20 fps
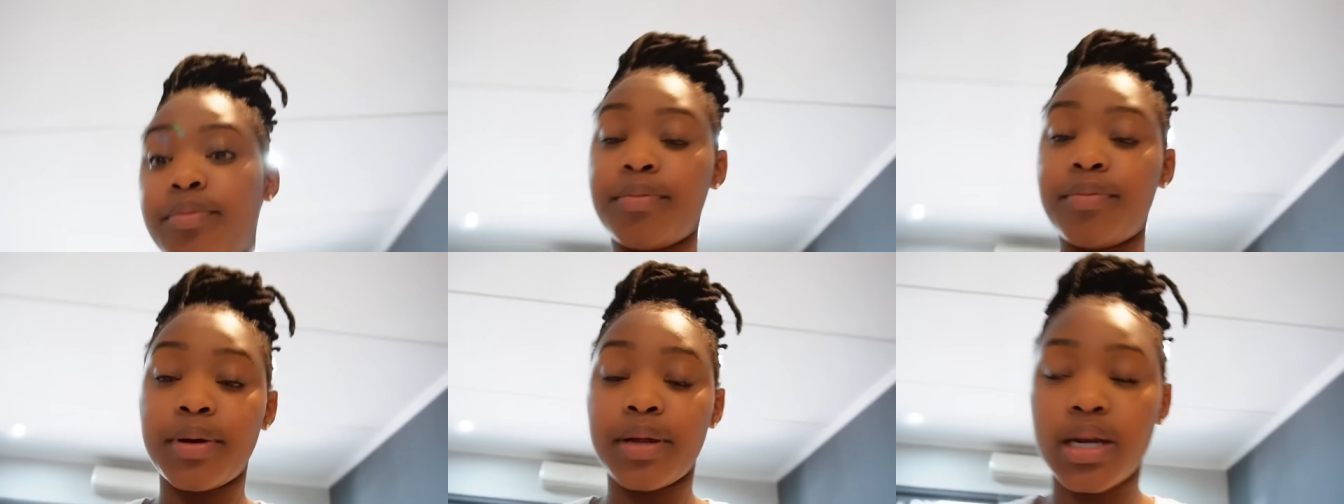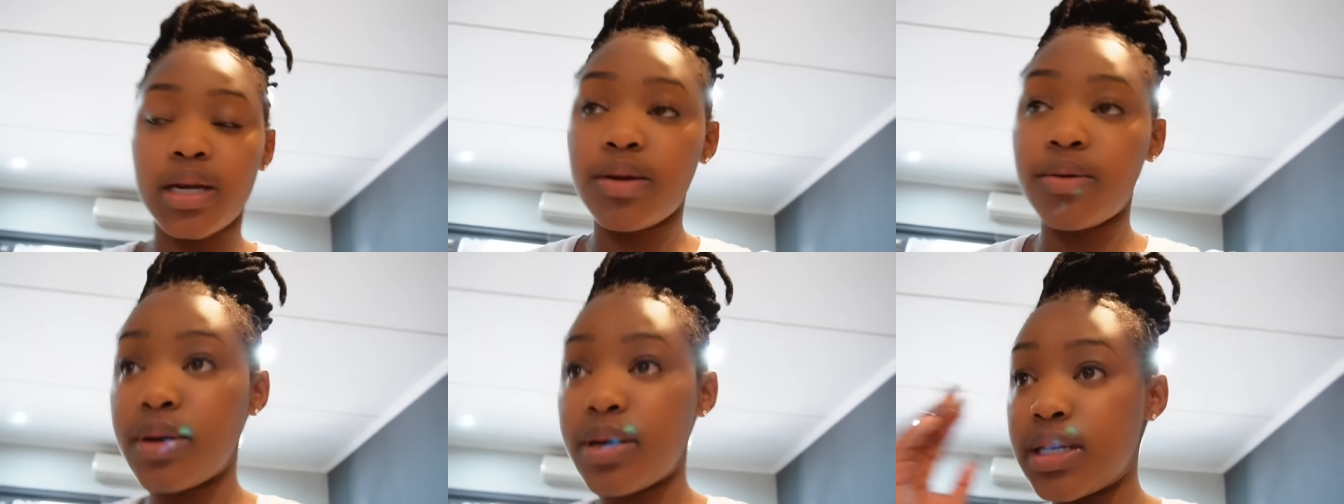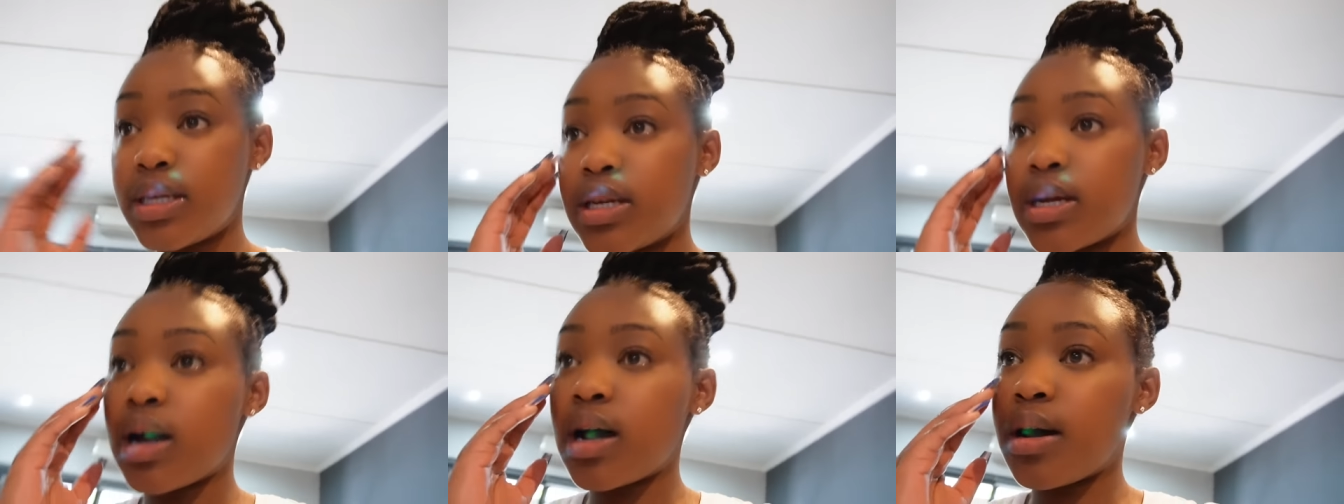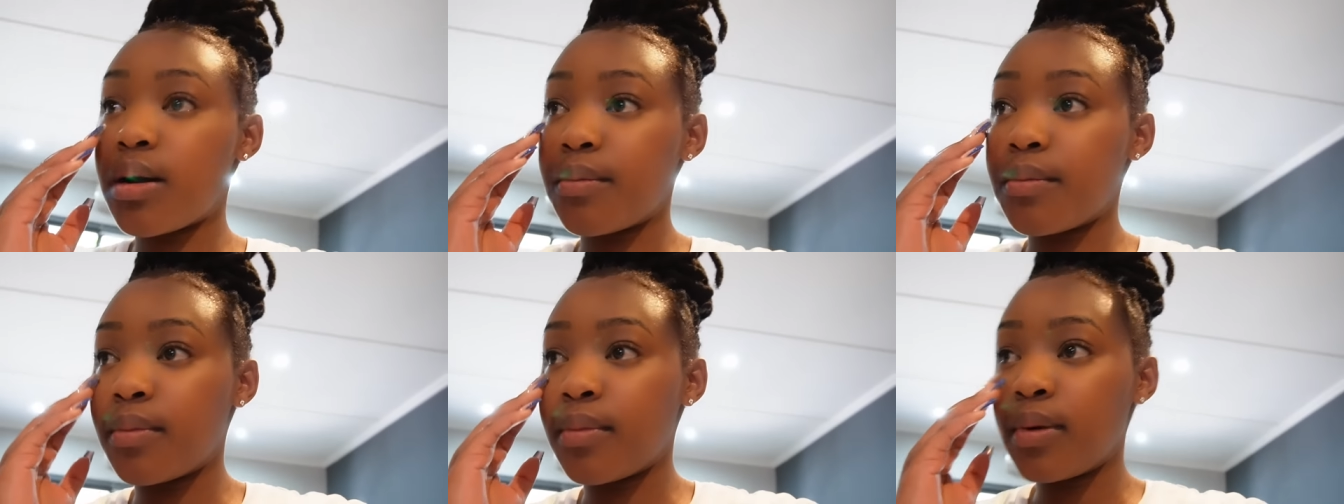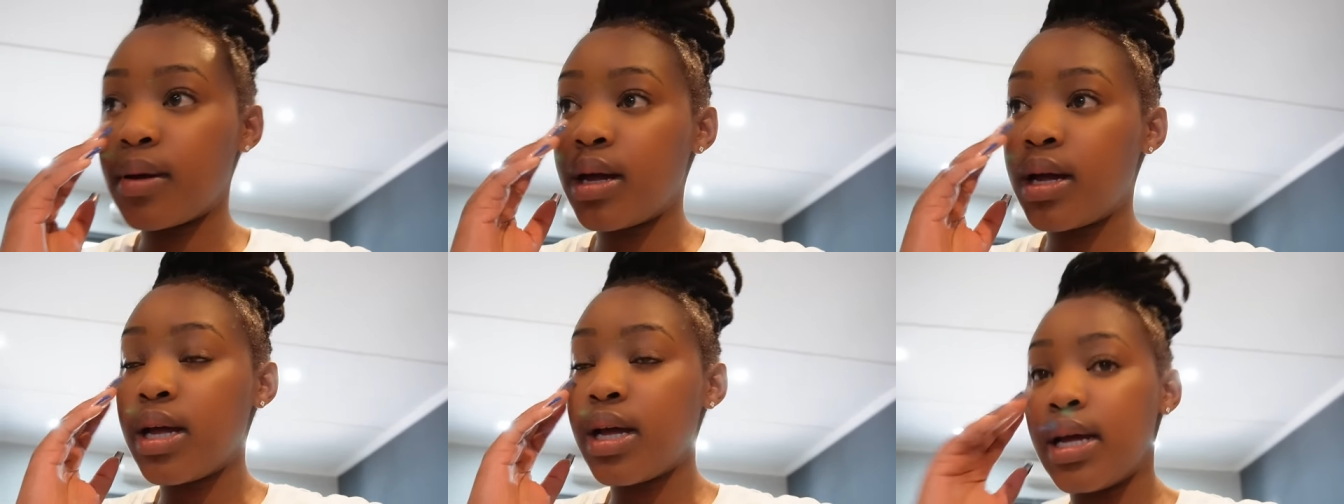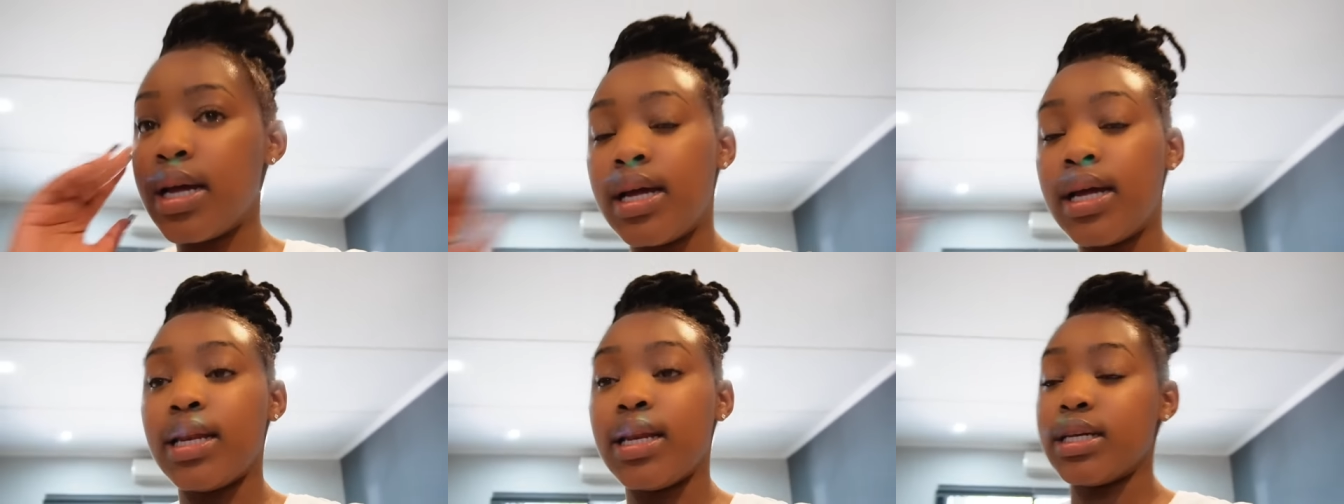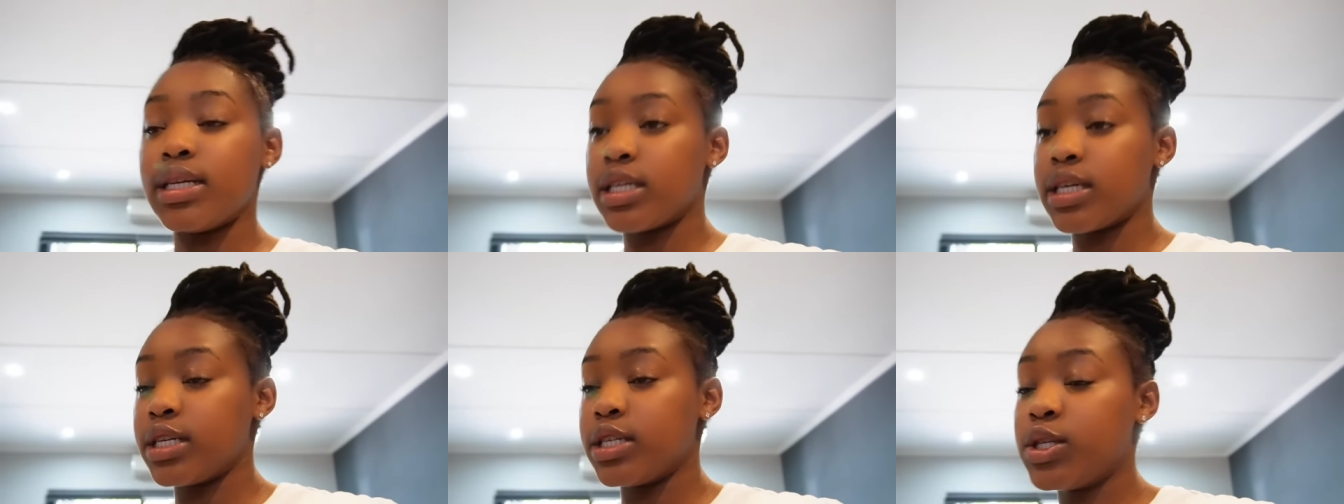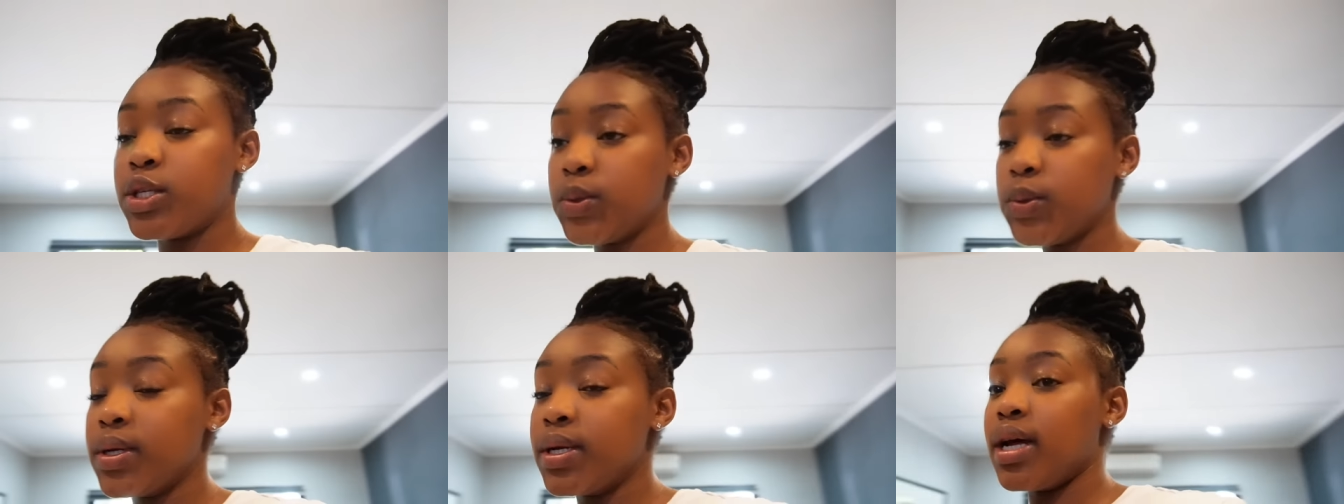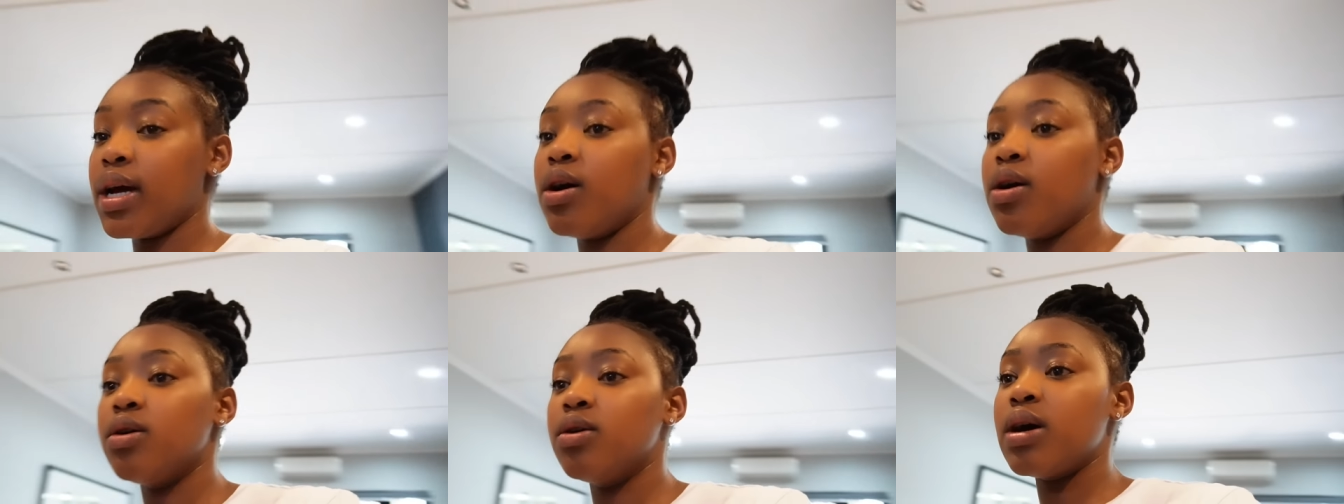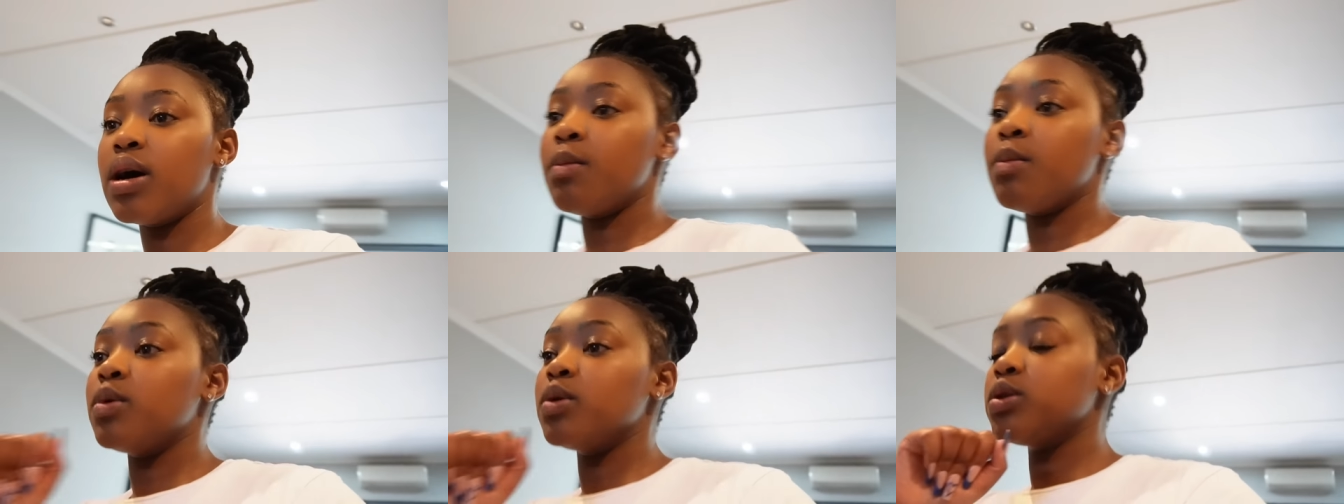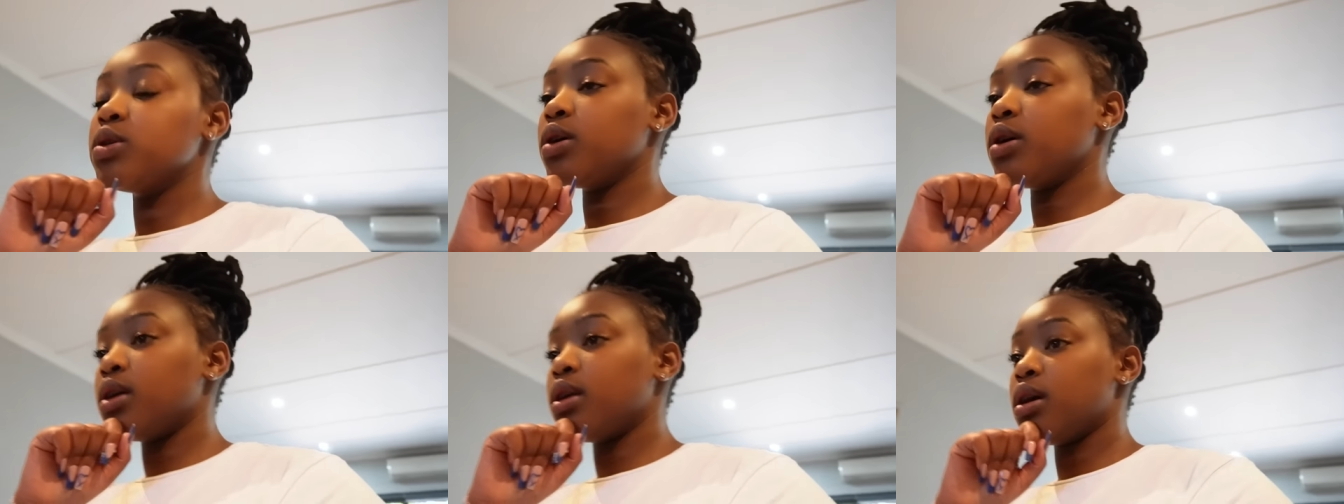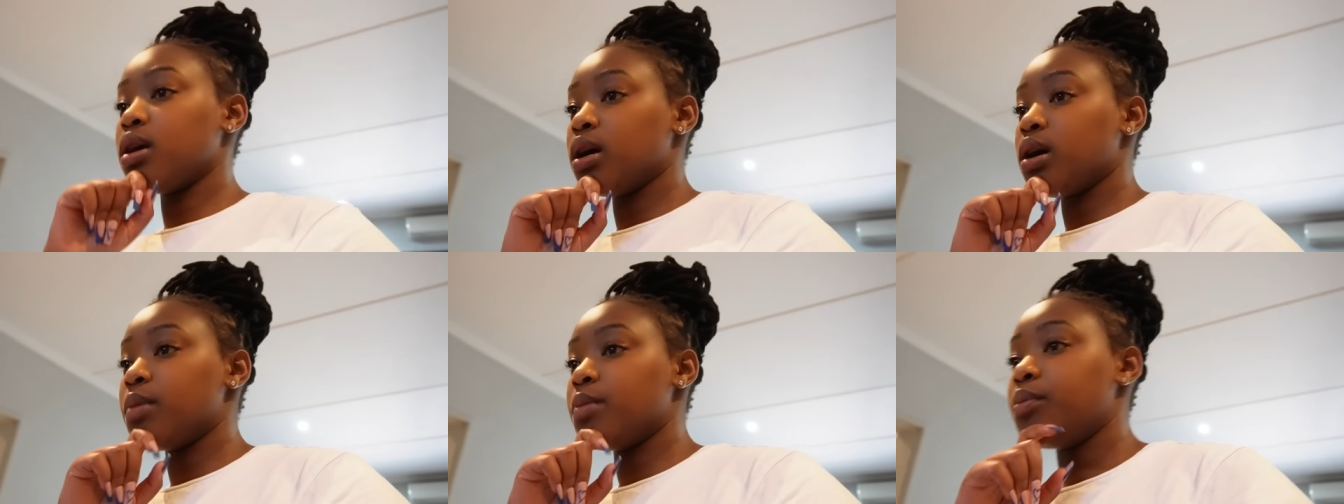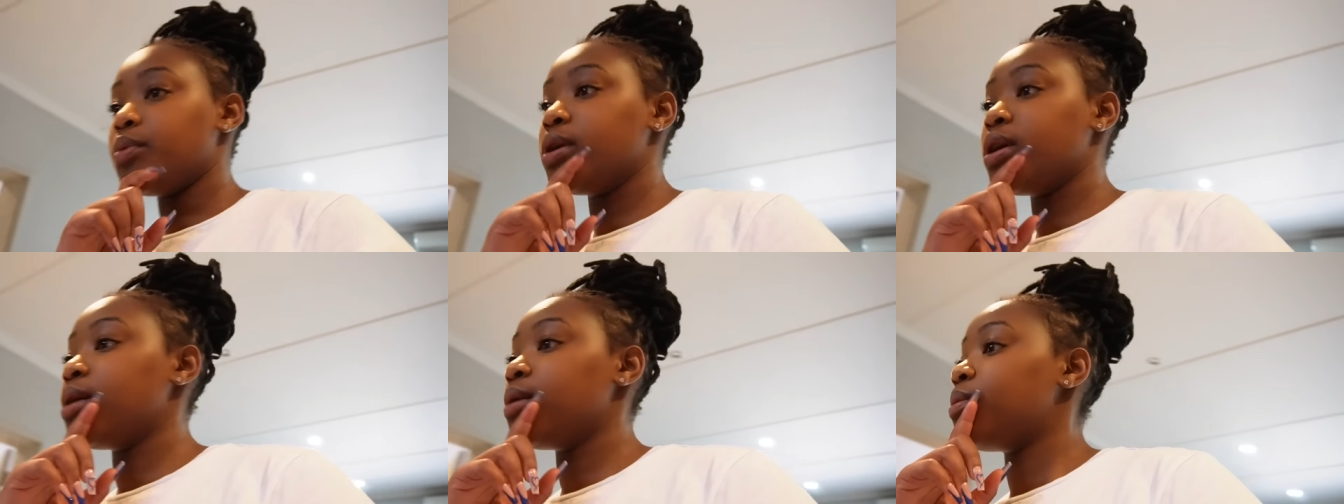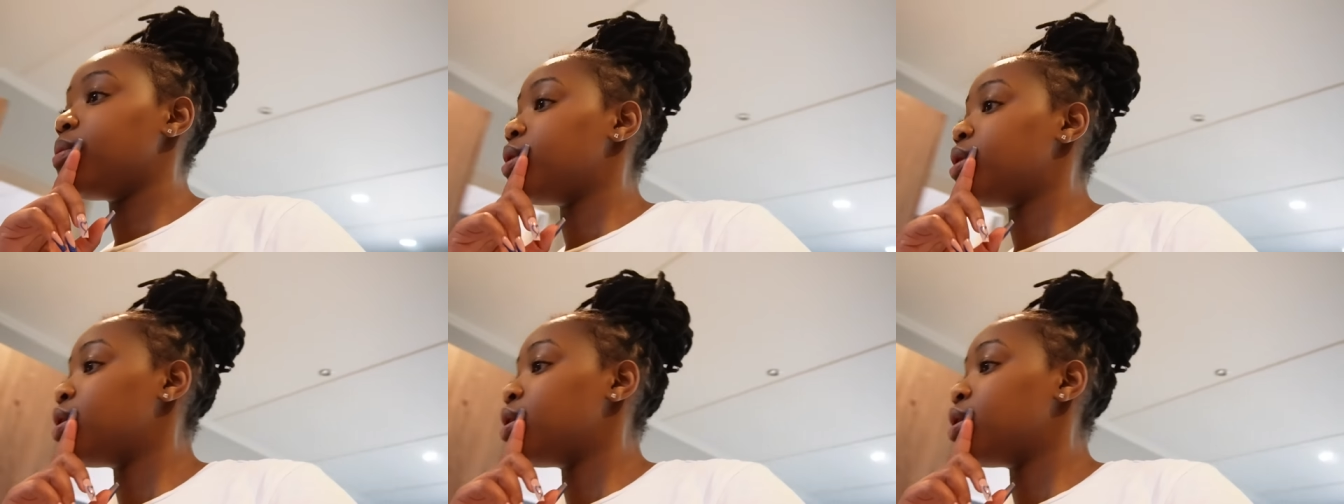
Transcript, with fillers: But anyways, um, let's get to it. Oh, I'm also gonna put up.